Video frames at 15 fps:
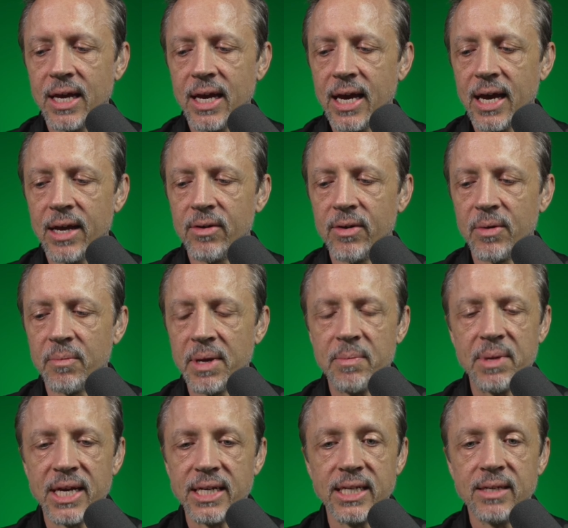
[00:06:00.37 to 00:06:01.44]
I don't know.
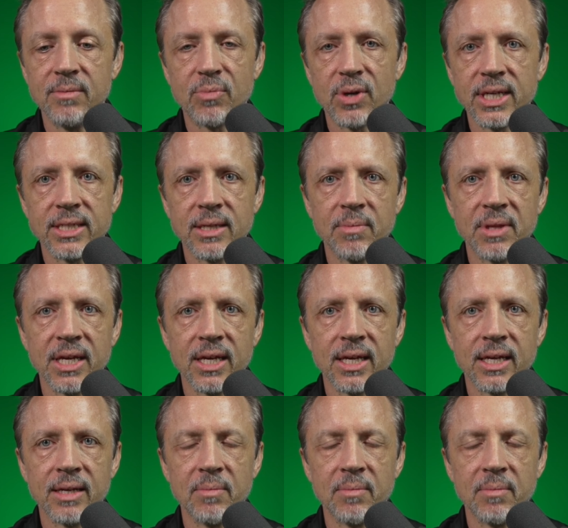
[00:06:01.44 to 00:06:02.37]
Maybe I didn't break something, and